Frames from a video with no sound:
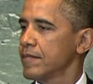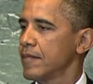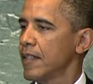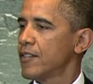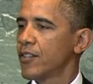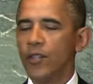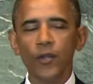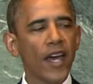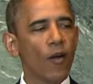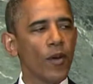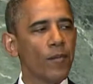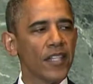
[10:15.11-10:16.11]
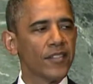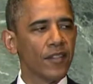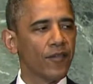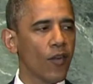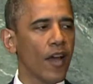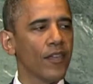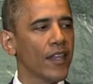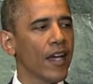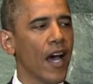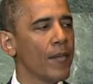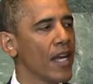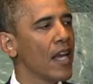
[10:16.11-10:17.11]
And to do that, we must confront the
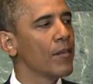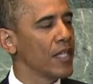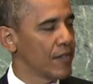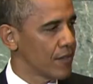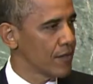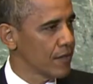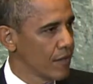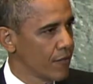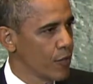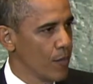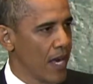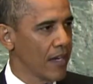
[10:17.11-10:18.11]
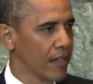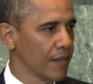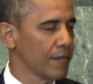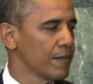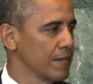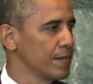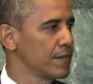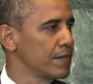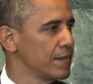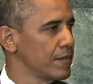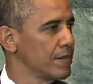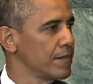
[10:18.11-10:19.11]
common enemies of humanity:
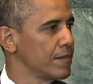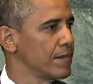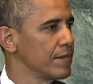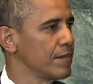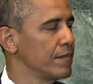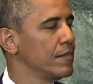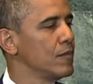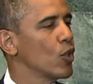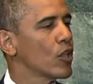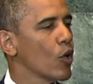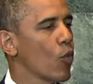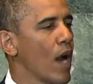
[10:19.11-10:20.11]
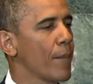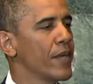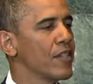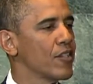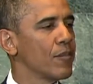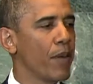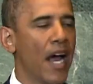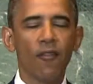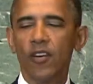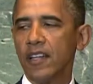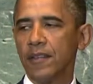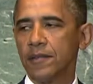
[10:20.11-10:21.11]
nuclear weapons and
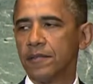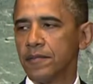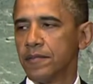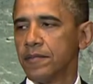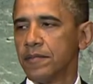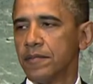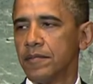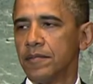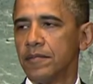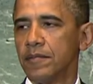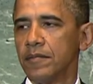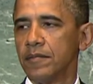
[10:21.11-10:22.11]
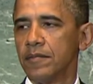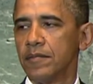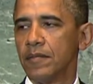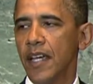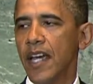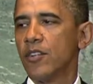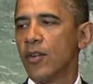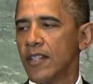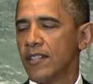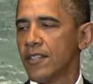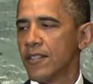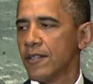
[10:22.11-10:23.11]
poverty,
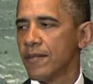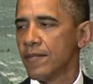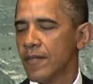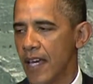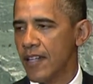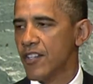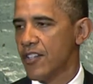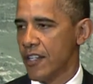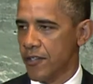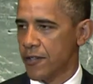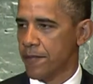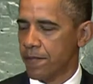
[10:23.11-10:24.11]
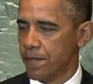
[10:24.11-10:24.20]
ignorance and disease.